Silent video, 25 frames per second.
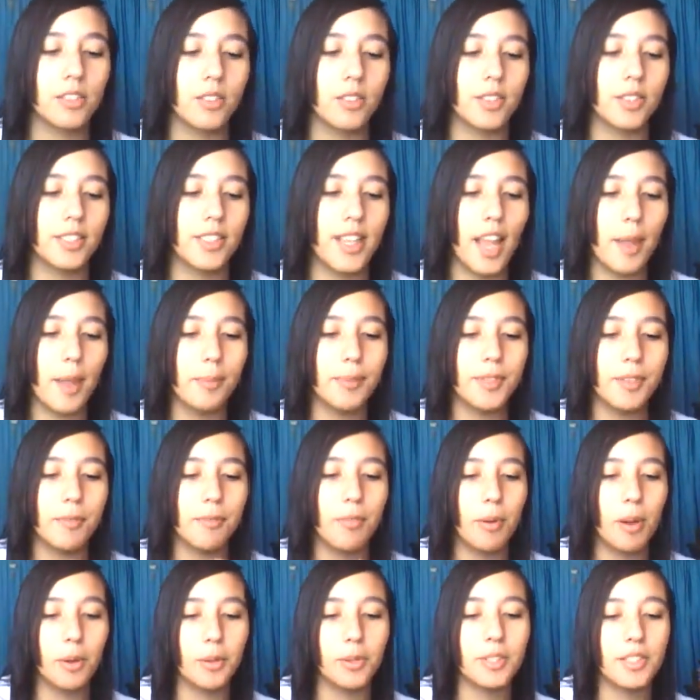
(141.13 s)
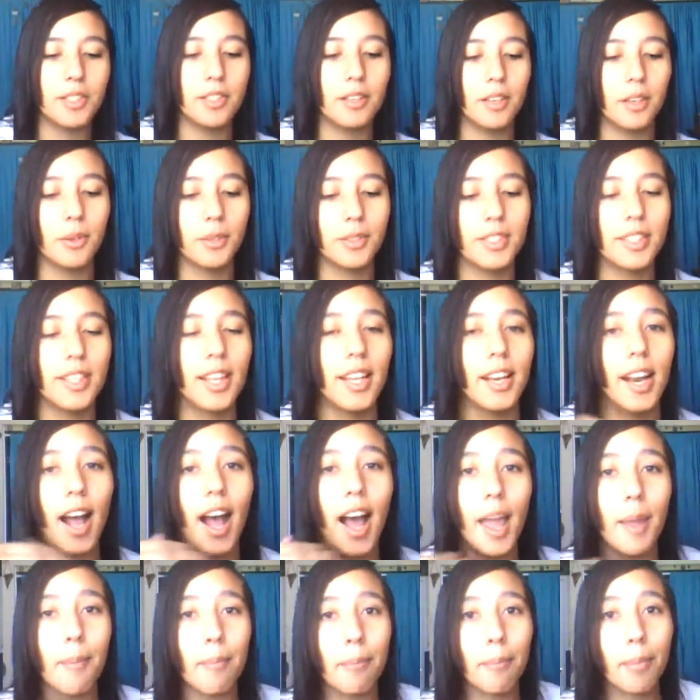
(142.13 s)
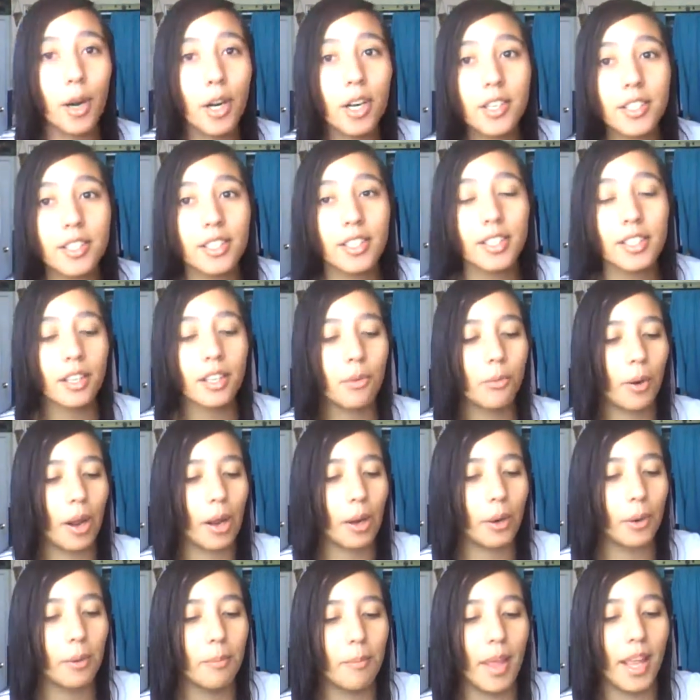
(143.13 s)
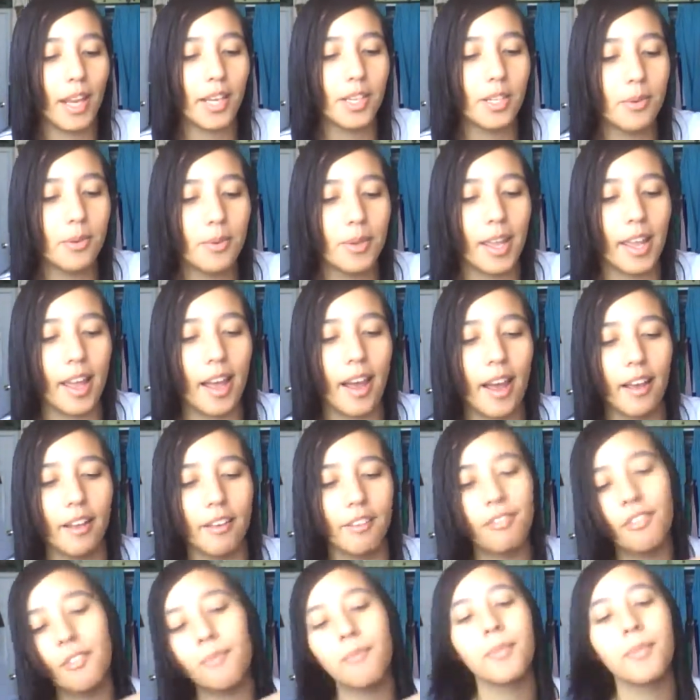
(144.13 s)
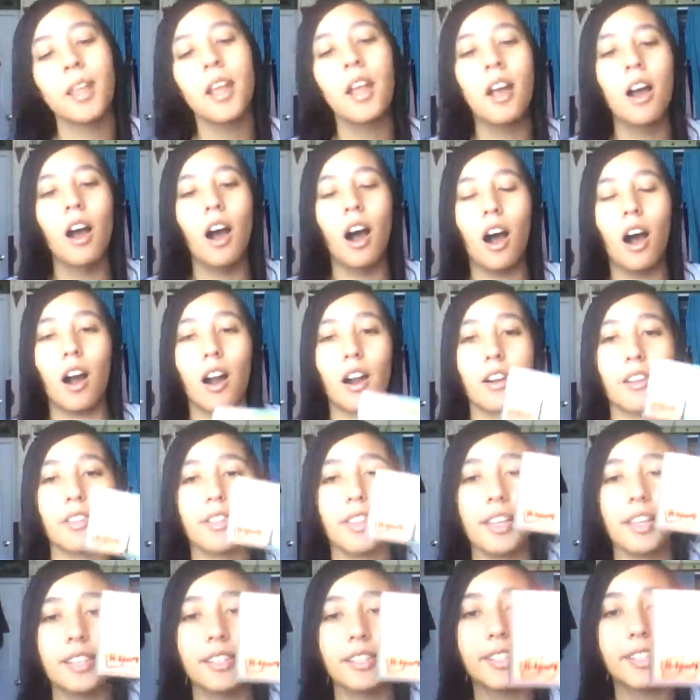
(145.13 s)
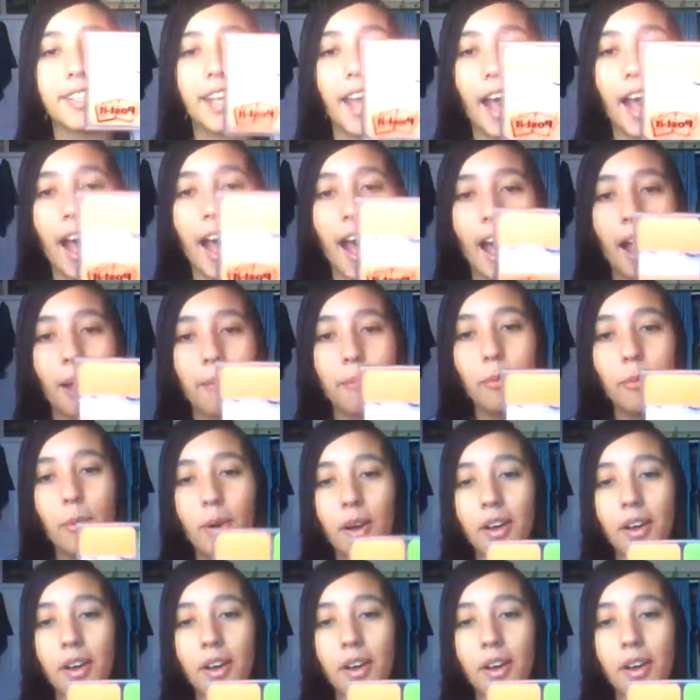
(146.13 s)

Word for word: So the types of post-it notes that I personally recommend you have are these tab